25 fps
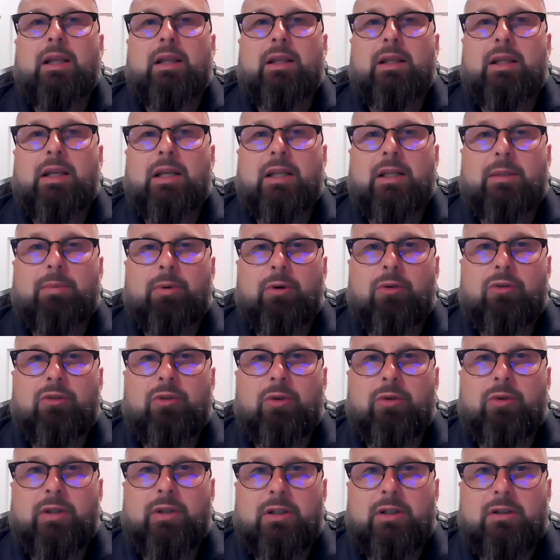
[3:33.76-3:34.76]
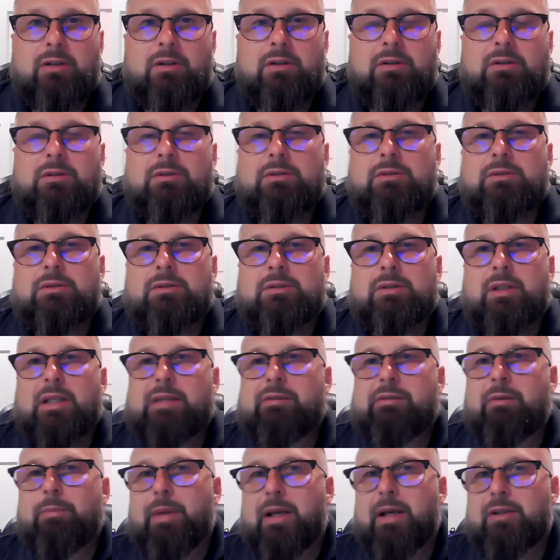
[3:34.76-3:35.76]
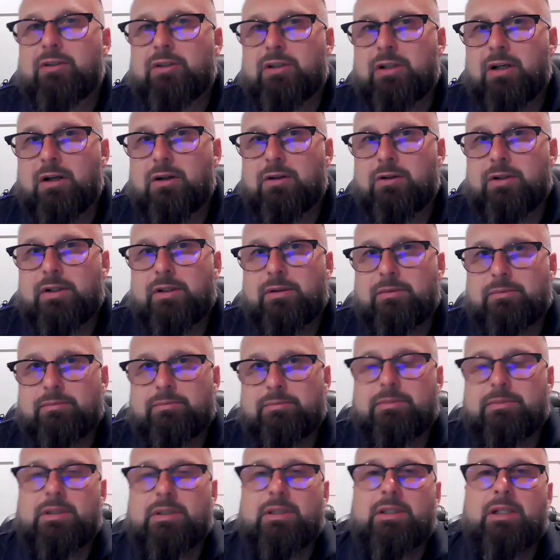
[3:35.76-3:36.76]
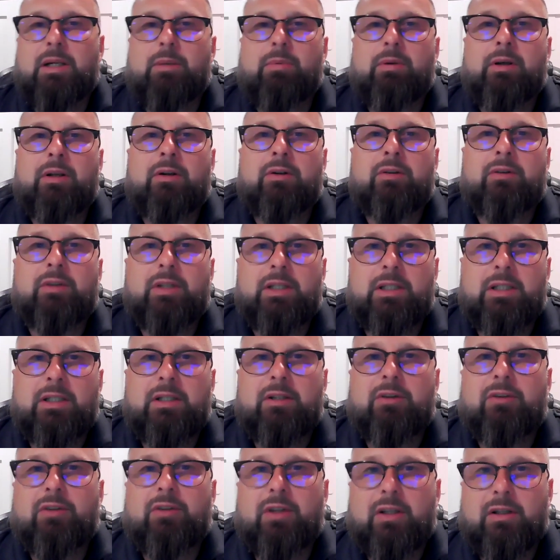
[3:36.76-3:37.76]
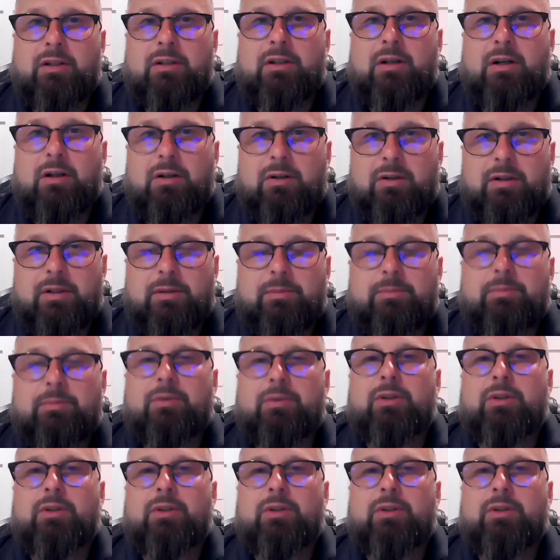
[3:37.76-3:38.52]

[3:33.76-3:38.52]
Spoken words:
getting the post hole digger, 11 bags of concrete, and I plan on digging and setting concrete.